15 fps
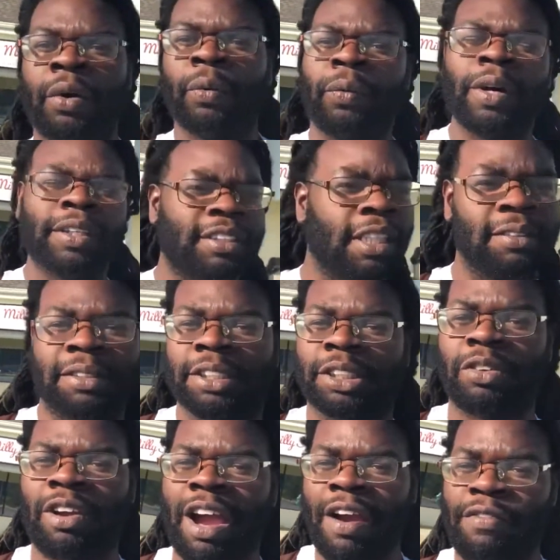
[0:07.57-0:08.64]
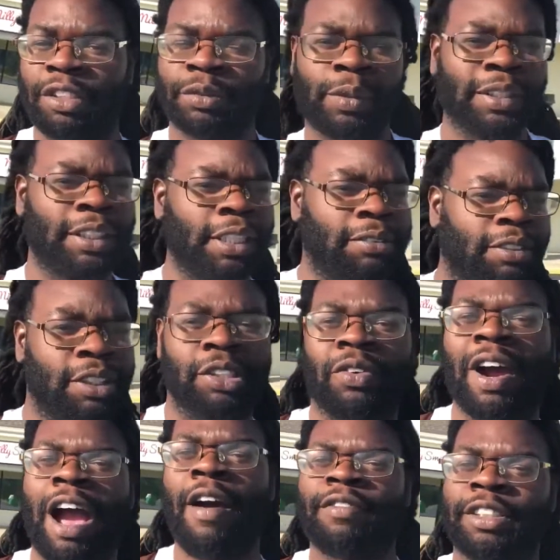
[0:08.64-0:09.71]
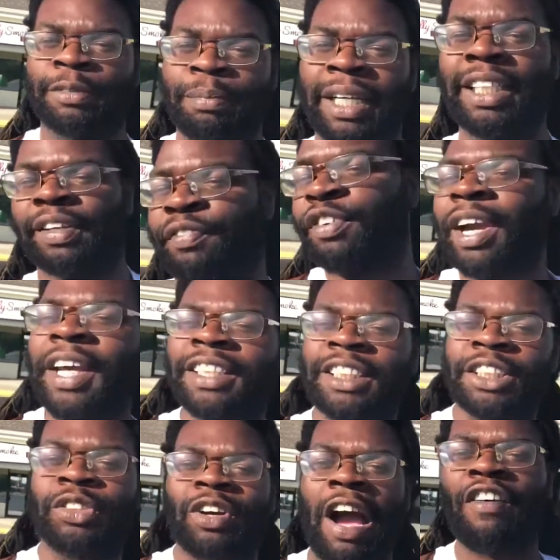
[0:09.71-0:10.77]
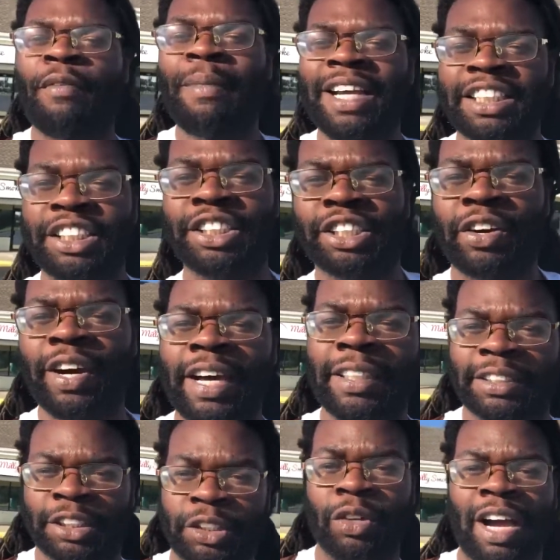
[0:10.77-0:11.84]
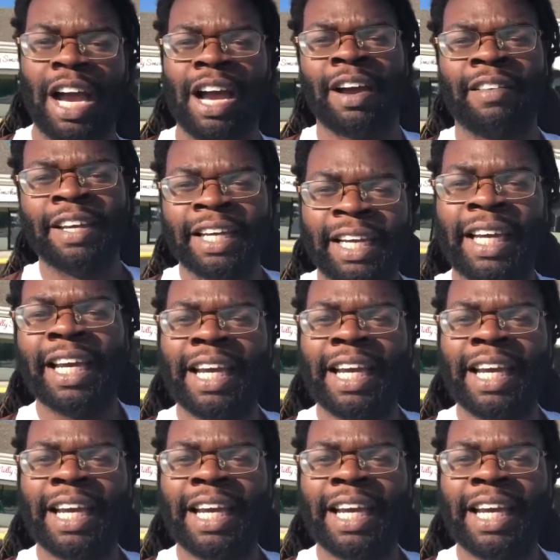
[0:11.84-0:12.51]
What's up, subscribers? What's up, subscribers? If you ain't a subscriber, make sure you go ahead and subscribe.